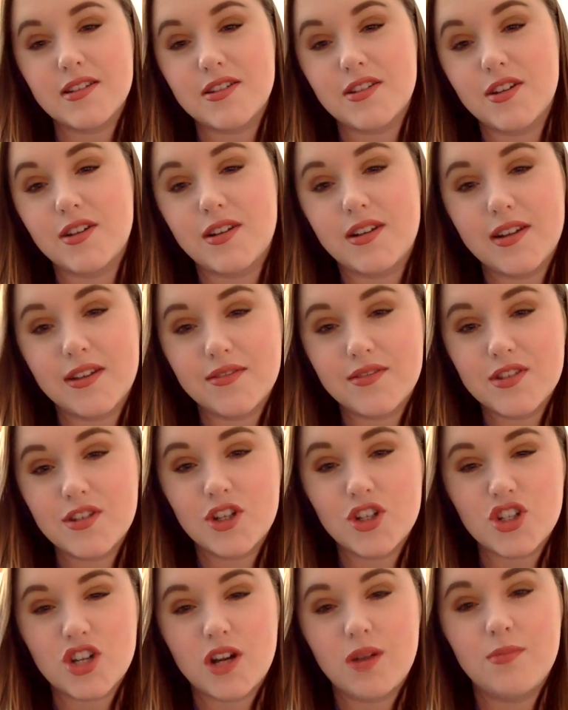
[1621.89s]
good gifts.
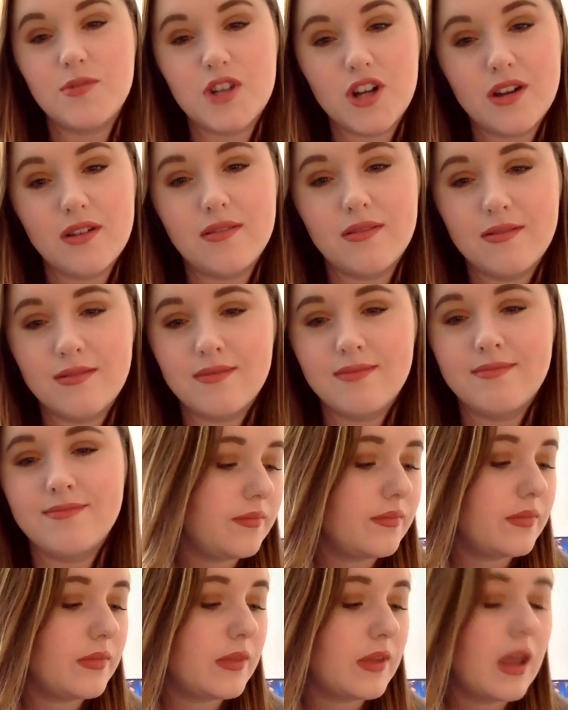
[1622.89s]
Good job, John.
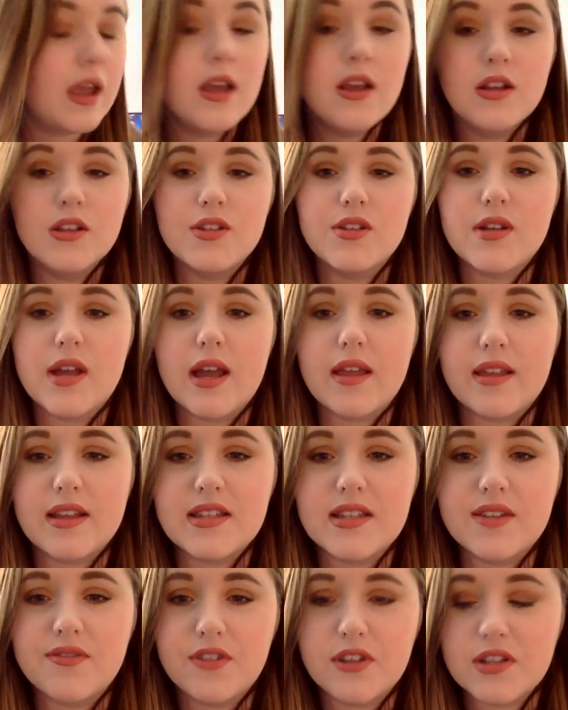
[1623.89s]
So yeah, that's
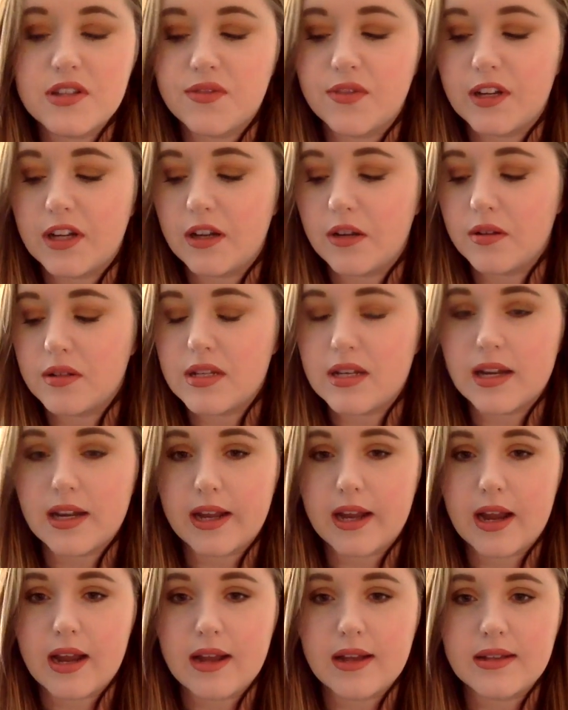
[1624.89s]
it for this video today,
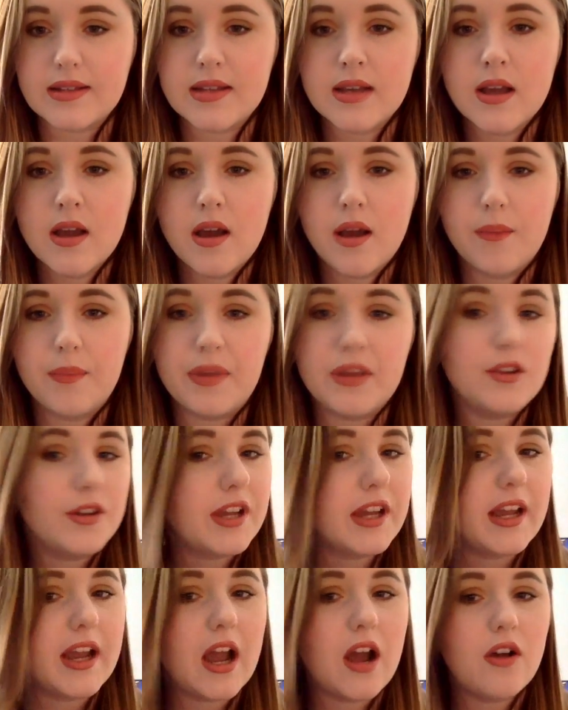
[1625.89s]
guys. Be
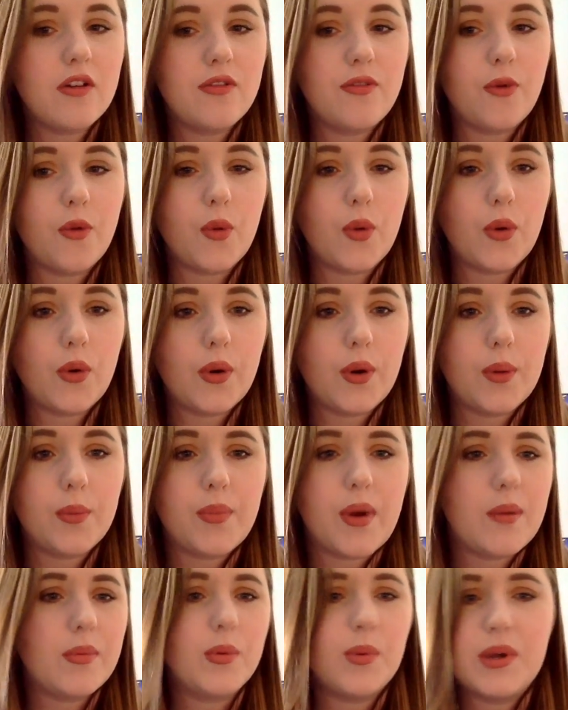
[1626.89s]
looking out for
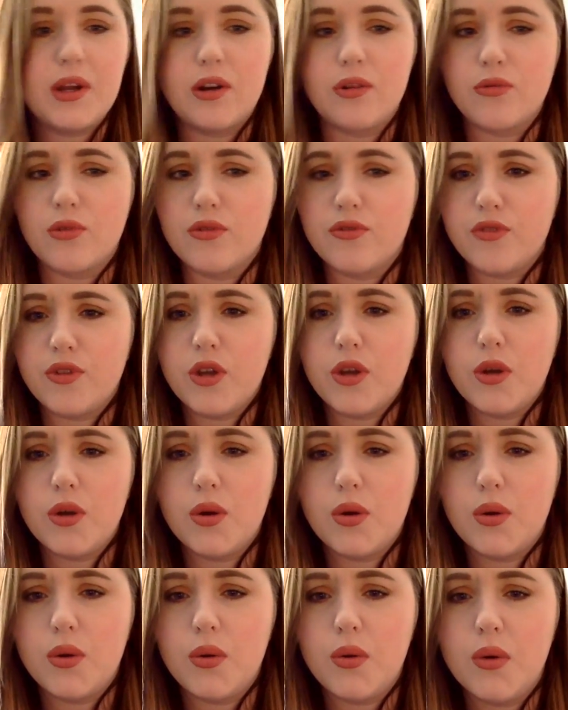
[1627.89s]
probably a
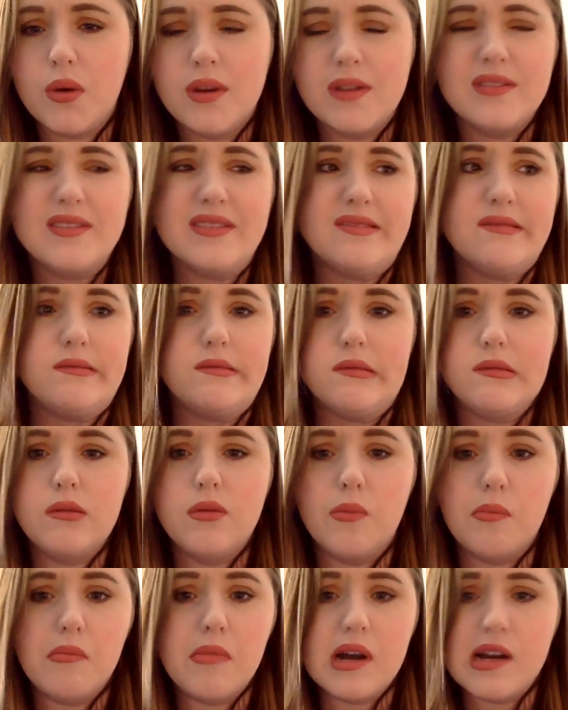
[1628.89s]
review
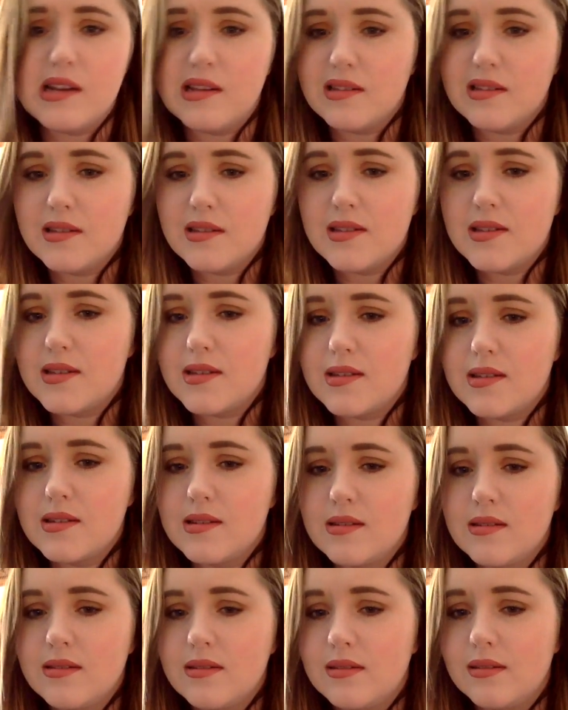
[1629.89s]
months,
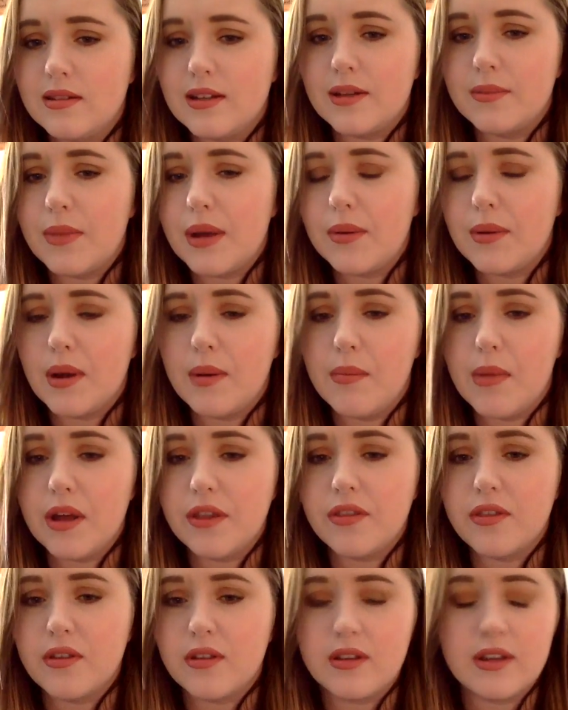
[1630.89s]
like maybe a
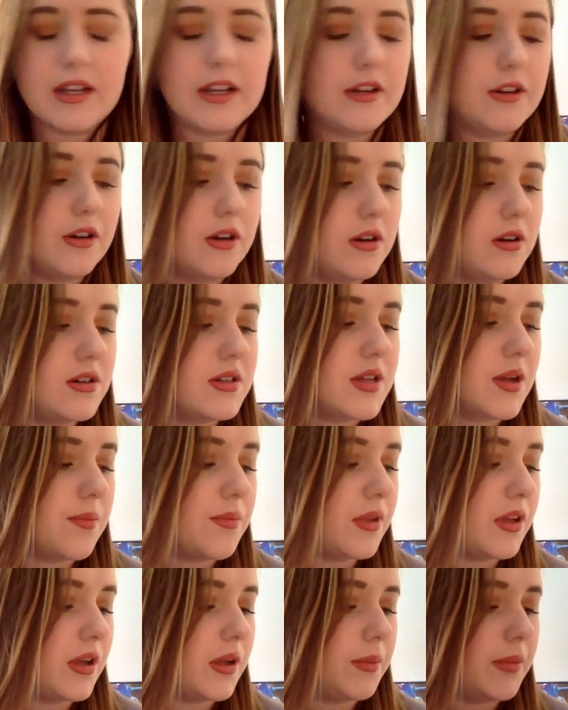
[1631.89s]
month later or
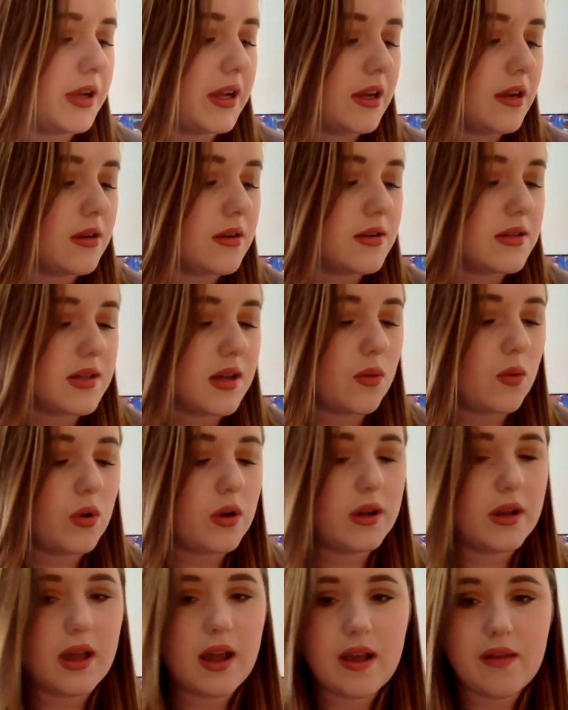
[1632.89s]
something, because I want
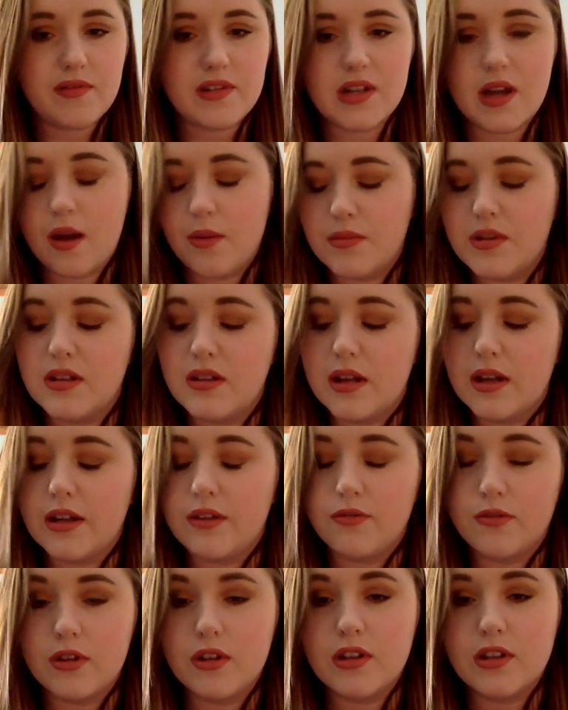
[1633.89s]
to have time to like
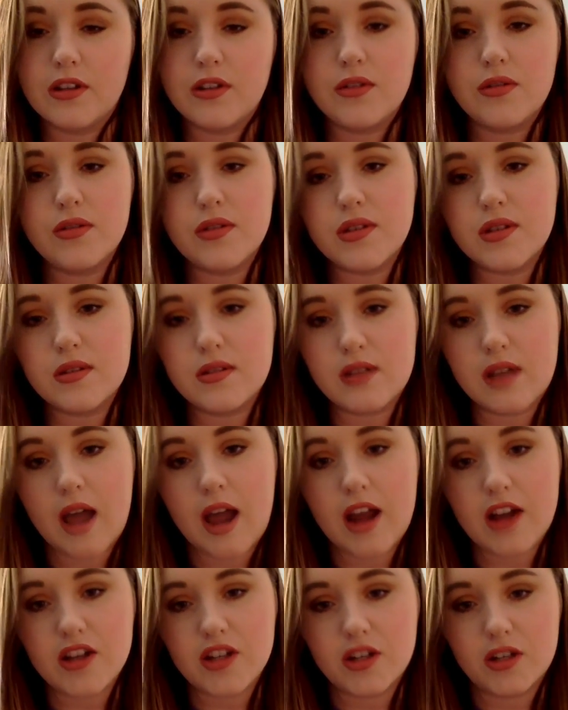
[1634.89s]
really use the
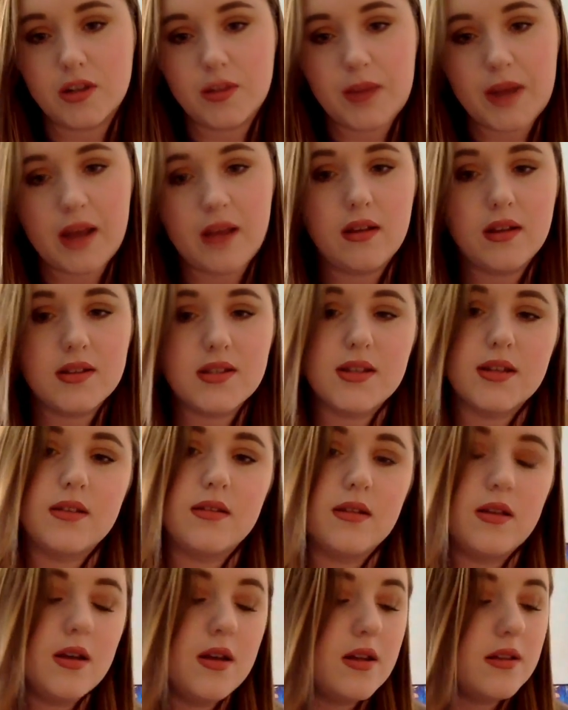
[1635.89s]
eyeshadow palettes and
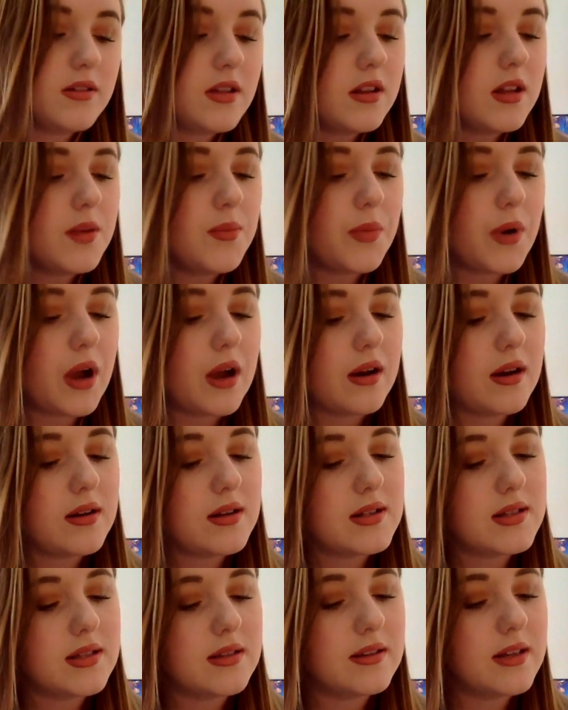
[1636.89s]
the lip
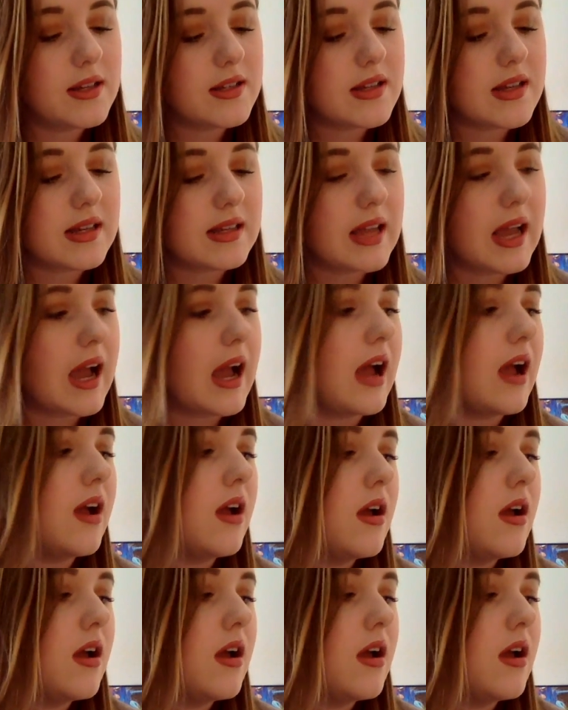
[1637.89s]
products and things like that.